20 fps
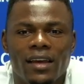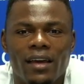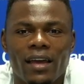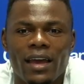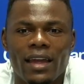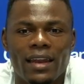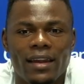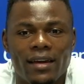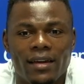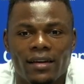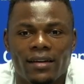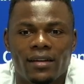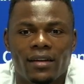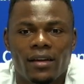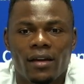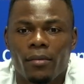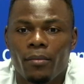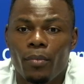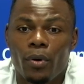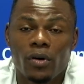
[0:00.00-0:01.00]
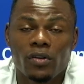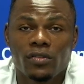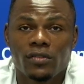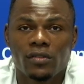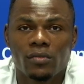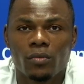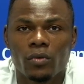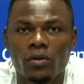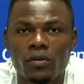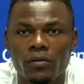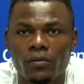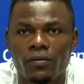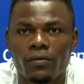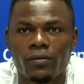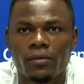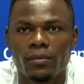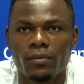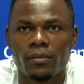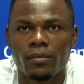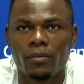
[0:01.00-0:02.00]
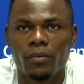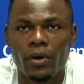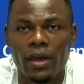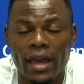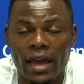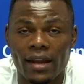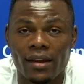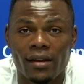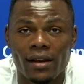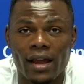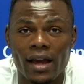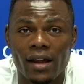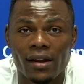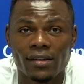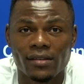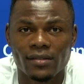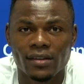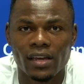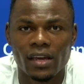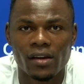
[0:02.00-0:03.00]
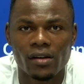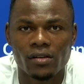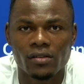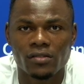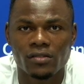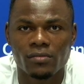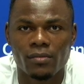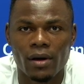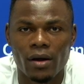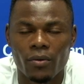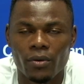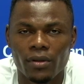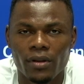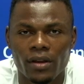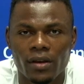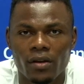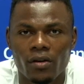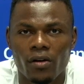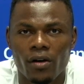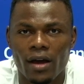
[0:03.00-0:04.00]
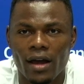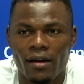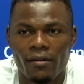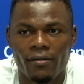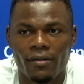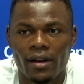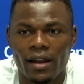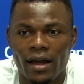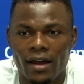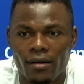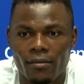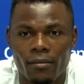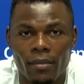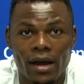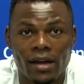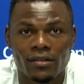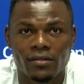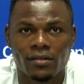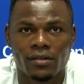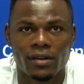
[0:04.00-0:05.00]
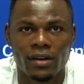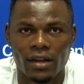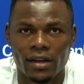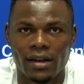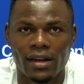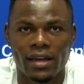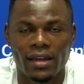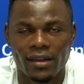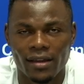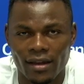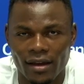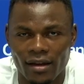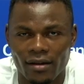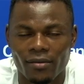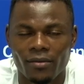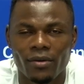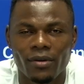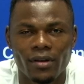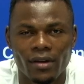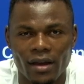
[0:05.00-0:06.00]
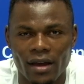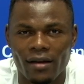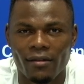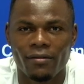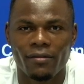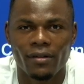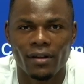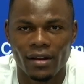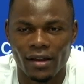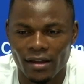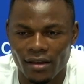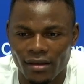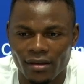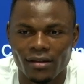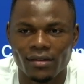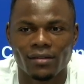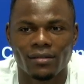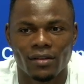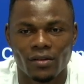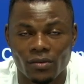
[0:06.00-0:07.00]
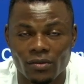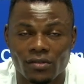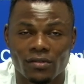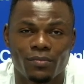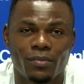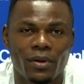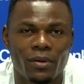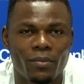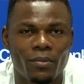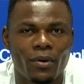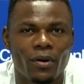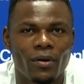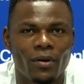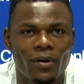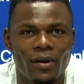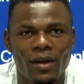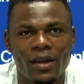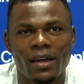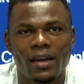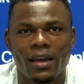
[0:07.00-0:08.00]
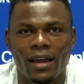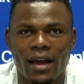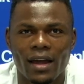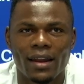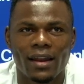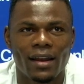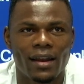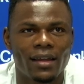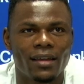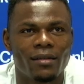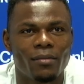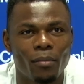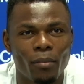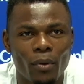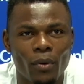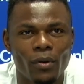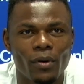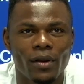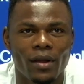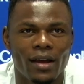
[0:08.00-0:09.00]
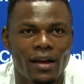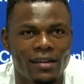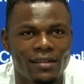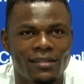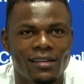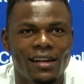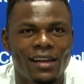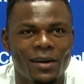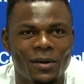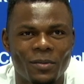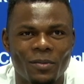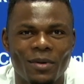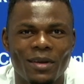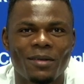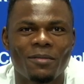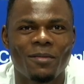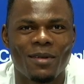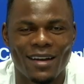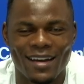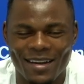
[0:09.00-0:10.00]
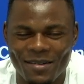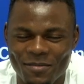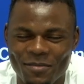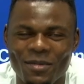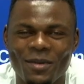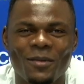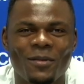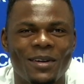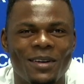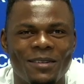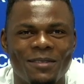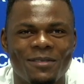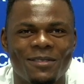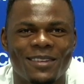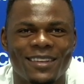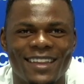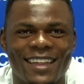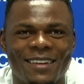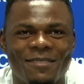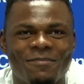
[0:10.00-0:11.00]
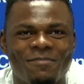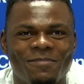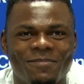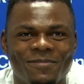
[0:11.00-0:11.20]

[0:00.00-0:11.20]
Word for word: And uh, post move, we had a lot of skills, but we did not have a lot of muscle on it. Like uh, we, I feel like there was people kind of like bully us a little bit, but I'm be waiting for them.